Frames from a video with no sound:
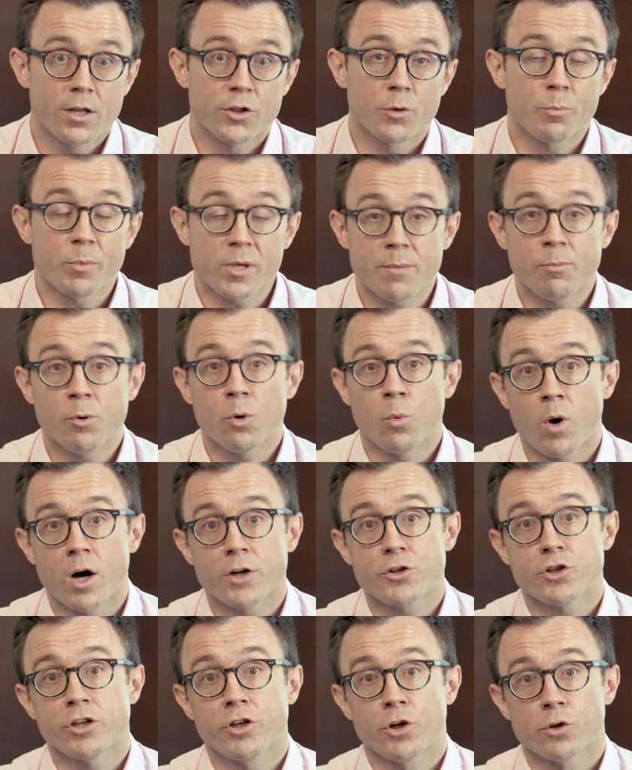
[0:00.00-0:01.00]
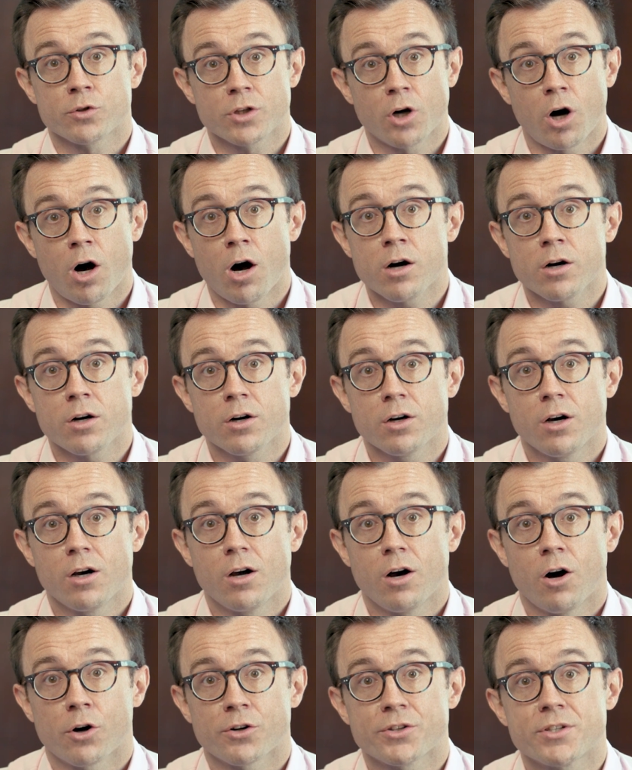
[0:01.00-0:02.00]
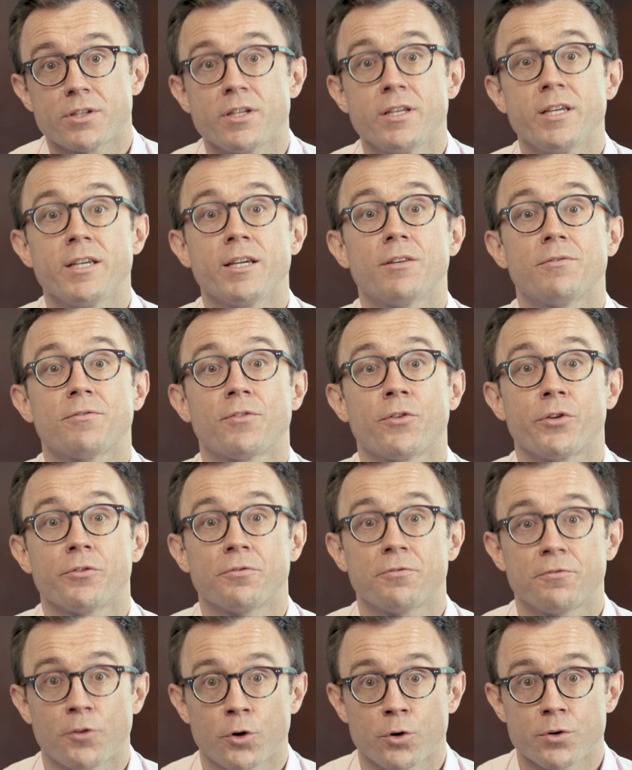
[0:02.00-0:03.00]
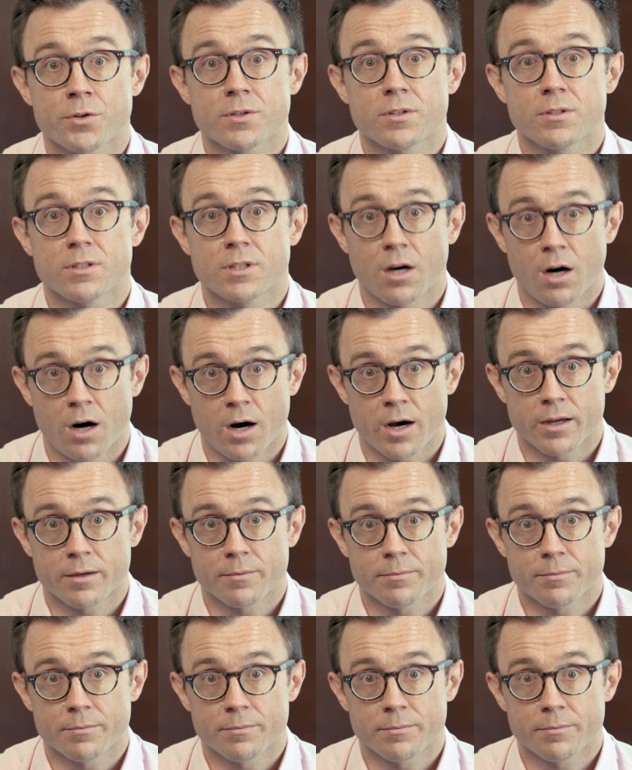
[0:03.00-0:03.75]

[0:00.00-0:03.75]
the people watching your talk are seeing it for the first time.